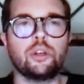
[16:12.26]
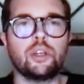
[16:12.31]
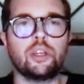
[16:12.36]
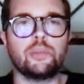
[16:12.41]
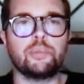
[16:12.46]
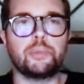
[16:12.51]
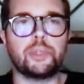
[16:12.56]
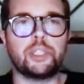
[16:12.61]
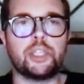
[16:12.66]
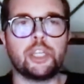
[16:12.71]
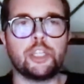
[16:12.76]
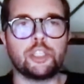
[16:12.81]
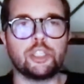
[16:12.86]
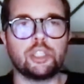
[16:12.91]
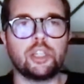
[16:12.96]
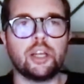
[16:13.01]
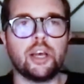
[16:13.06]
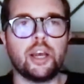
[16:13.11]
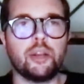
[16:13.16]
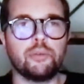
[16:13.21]
potential
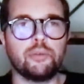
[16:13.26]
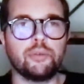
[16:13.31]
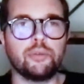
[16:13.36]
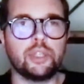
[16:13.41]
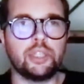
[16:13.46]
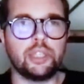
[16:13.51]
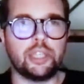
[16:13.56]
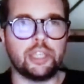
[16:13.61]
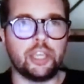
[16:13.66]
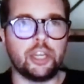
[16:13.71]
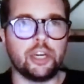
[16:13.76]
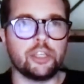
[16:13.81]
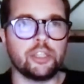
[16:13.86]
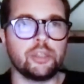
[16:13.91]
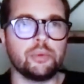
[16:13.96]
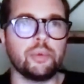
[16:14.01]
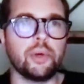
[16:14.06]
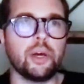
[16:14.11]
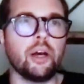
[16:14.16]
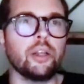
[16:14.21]
client really cares
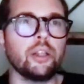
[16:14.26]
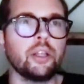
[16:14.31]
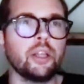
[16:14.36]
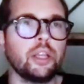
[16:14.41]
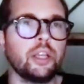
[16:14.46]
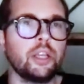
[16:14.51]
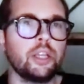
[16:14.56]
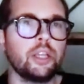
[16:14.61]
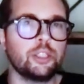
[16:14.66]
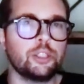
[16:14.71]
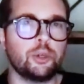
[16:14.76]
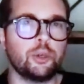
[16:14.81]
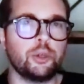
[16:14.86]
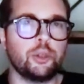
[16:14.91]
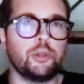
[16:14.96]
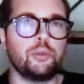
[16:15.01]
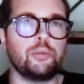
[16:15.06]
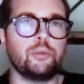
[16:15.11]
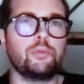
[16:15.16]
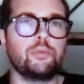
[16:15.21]
about. So
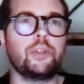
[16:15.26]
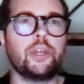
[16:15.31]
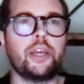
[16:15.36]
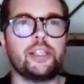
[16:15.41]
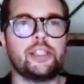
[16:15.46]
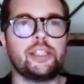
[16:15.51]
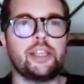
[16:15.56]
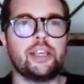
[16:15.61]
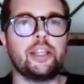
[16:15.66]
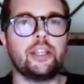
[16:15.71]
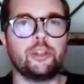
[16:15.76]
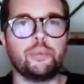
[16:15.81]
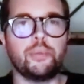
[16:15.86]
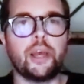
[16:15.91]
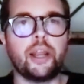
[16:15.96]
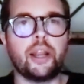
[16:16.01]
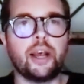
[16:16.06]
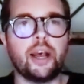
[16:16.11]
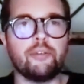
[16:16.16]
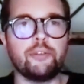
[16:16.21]
the idea that you
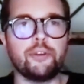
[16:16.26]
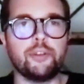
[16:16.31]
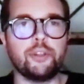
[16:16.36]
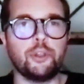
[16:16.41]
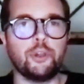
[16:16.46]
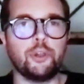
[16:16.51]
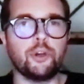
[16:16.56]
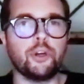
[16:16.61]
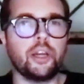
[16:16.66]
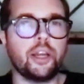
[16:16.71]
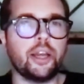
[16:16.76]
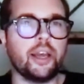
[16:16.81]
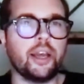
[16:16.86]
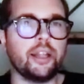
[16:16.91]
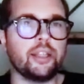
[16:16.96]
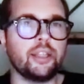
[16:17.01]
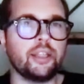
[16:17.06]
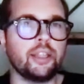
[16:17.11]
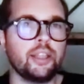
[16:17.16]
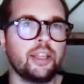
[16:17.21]
might have in your
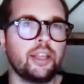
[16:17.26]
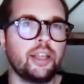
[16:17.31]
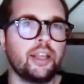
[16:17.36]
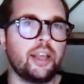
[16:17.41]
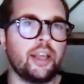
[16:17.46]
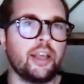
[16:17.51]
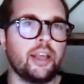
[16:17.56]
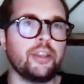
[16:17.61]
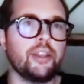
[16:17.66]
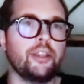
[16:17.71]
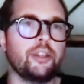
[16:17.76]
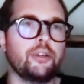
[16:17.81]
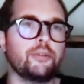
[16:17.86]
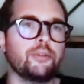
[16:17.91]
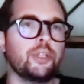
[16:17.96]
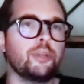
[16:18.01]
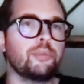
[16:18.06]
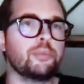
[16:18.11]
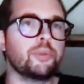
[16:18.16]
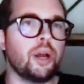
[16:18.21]
head and then the
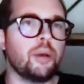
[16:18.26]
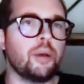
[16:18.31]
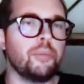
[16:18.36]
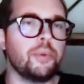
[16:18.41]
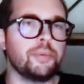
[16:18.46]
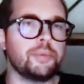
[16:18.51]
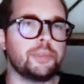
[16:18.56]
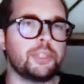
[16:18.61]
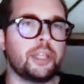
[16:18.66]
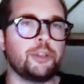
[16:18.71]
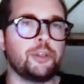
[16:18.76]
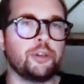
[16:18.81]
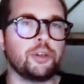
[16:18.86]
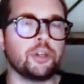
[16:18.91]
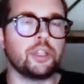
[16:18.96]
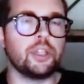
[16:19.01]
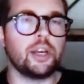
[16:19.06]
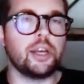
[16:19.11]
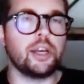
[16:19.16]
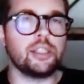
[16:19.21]
real problems that your
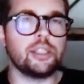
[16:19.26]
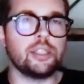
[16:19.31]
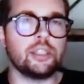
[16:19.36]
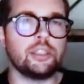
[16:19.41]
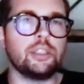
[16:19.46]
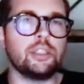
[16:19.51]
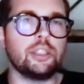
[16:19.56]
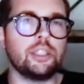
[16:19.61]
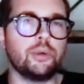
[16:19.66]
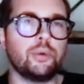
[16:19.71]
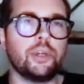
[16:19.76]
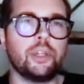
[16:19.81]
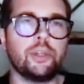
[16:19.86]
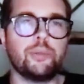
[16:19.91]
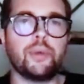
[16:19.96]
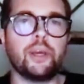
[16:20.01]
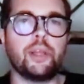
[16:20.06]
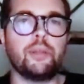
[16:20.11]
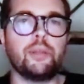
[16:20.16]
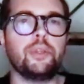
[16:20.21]
clients are dealing with
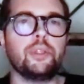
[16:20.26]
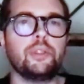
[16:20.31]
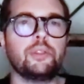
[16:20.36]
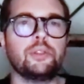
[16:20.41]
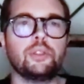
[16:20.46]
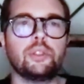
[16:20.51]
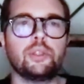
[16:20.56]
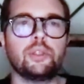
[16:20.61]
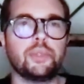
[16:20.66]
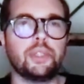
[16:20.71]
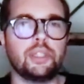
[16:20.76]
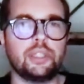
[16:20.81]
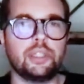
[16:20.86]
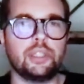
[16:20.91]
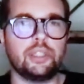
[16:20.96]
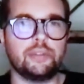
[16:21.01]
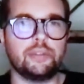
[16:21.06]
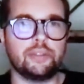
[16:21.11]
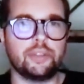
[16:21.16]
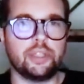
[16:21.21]
might be two completely
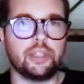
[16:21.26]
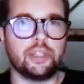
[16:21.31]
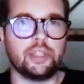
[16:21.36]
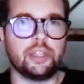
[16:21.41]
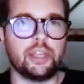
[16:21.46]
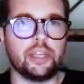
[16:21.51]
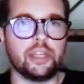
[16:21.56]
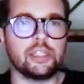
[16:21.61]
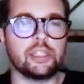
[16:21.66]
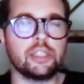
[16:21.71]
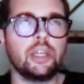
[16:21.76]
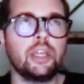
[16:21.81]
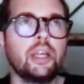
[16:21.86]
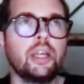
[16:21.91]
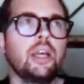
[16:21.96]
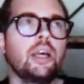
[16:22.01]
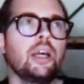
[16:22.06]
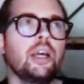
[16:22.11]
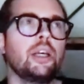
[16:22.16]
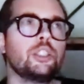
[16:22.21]
different things.
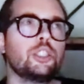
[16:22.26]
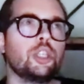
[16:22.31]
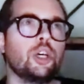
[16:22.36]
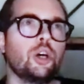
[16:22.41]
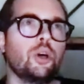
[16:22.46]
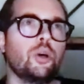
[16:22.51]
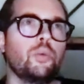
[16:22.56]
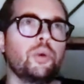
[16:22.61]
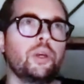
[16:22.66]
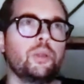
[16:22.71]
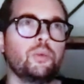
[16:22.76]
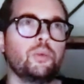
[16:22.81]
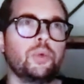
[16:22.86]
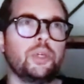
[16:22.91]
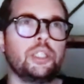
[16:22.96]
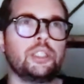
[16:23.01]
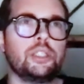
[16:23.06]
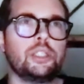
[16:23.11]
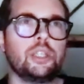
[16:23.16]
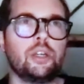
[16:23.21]
So when we
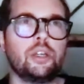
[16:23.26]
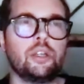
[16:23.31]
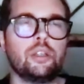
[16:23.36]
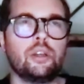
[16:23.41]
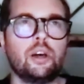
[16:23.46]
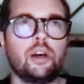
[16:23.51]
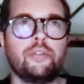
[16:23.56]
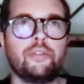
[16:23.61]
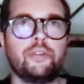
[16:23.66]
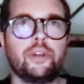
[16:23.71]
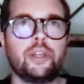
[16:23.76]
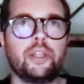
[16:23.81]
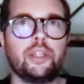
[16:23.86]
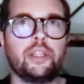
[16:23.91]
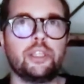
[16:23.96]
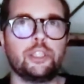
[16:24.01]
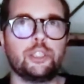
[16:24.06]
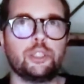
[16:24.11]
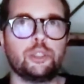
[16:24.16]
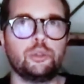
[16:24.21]
started offering
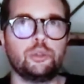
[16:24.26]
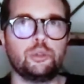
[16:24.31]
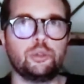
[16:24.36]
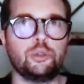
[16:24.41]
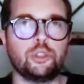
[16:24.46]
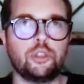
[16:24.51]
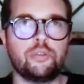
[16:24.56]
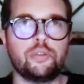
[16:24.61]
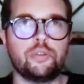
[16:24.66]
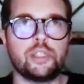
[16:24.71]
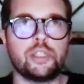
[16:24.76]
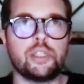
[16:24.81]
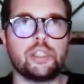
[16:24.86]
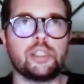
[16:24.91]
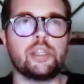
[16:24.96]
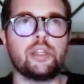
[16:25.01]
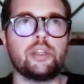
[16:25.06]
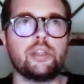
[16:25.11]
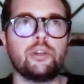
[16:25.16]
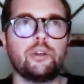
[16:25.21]
this new services,
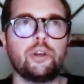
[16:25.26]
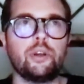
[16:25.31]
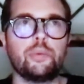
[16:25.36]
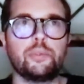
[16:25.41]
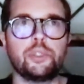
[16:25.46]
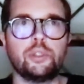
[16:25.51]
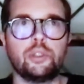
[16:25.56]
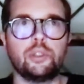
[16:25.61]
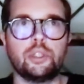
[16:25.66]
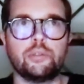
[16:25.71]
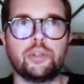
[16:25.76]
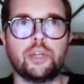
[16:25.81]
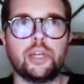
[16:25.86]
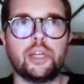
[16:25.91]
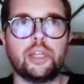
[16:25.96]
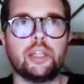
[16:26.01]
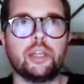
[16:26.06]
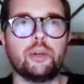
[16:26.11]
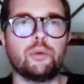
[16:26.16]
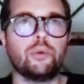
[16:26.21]
and you're absolutely
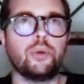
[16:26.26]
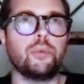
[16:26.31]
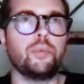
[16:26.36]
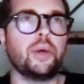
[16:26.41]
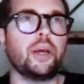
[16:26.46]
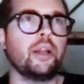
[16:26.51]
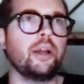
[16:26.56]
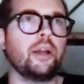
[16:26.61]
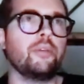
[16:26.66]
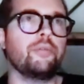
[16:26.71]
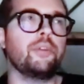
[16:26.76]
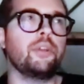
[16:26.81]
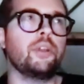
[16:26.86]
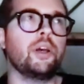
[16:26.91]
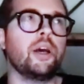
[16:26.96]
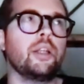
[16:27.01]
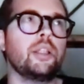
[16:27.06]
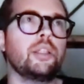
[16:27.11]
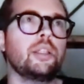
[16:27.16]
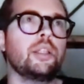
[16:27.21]
right, like we might have
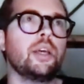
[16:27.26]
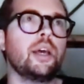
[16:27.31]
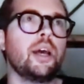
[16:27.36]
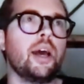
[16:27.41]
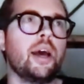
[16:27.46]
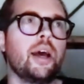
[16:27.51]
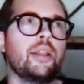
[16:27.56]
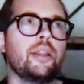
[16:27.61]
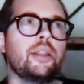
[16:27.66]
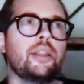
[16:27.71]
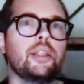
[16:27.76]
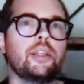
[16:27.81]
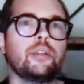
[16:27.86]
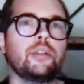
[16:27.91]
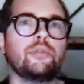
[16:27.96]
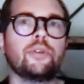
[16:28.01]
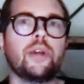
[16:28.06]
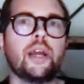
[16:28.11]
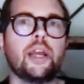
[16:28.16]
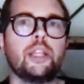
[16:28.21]
not had the
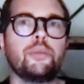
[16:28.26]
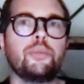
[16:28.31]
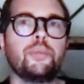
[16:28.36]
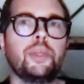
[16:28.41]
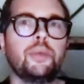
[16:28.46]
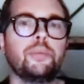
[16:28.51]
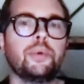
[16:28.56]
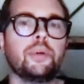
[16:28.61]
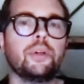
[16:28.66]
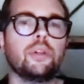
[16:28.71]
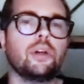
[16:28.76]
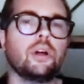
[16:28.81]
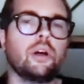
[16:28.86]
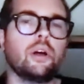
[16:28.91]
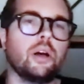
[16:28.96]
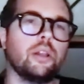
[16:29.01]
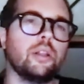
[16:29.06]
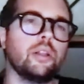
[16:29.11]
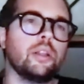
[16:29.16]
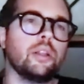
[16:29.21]
right people
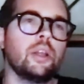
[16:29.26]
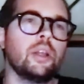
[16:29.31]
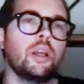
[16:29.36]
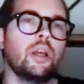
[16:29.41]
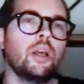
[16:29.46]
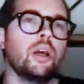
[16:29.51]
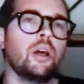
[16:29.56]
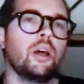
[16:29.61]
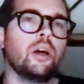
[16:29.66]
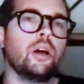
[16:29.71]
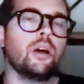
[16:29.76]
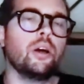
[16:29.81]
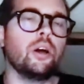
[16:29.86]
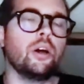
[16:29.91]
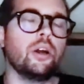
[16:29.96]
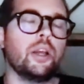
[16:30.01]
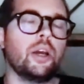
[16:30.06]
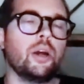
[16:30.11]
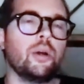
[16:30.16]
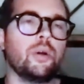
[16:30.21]

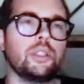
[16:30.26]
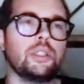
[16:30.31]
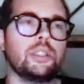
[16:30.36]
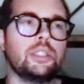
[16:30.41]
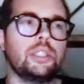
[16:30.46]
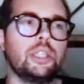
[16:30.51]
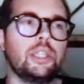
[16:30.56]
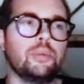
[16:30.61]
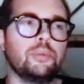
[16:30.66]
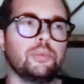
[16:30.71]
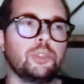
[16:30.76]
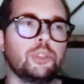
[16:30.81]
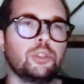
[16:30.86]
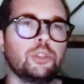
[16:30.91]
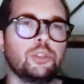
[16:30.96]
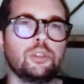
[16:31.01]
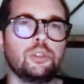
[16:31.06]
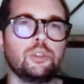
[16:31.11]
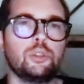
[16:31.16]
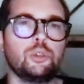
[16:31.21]
on our team
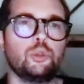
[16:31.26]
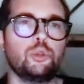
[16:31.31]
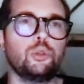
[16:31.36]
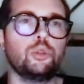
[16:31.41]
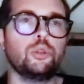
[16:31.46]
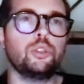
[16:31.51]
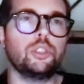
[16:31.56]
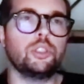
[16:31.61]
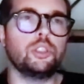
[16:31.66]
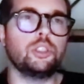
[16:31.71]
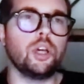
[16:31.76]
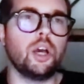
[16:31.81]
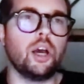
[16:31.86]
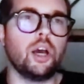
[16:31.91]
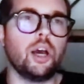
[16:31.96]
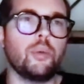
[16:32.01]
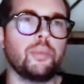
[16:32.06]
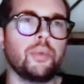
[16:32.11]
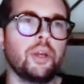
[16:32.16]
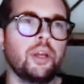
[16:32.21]
to do the
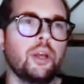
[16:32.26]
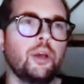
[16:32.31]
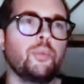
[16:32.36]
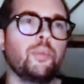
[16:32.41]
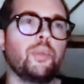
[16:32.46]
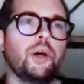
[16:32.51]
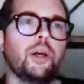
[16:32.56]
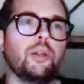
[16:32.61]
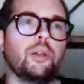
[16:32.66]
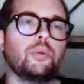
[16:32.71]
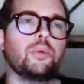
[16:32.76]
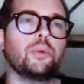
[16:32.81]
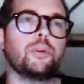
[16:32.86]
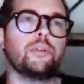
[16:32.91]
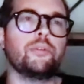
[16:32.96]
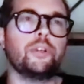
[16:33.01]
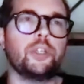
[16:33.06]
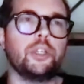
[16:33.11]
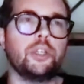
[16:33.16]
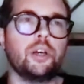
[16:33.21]
job, but we're
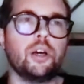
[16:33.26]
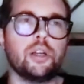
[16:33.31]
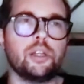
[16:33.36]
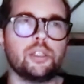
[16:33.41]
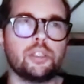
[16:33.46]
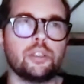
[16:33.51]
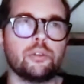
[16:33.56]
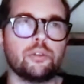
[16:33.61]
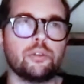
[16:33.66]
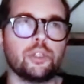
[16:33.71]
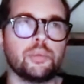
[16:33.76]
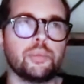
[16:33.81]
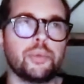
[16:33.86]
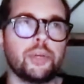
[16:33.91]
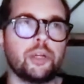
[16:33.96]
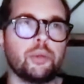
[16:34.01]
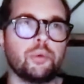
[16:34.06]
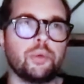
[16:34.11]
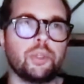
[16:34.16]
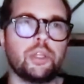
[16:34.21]
very honest and
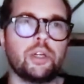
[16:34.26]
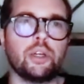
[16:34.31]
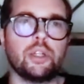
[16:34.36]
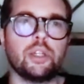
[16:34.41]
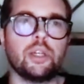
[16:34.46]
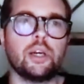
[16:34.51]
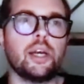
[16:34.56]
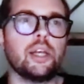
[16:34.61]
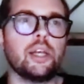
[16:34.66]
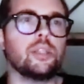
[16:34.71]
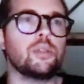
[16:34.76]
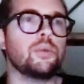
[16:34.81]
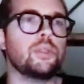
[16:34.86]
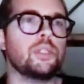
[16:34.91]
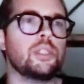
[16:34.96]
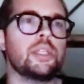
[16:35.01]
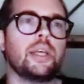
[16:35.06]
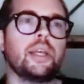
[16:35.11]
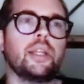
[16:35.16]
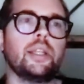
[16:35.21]
transparent with our clients. We
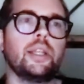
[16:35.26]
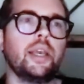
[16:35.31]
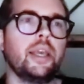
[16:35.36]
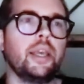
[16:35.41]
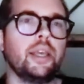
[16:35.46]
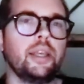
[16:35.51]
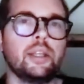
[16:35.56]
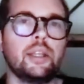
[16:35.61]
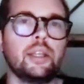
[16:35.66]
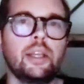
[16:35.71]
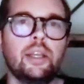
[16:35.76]
said, hey,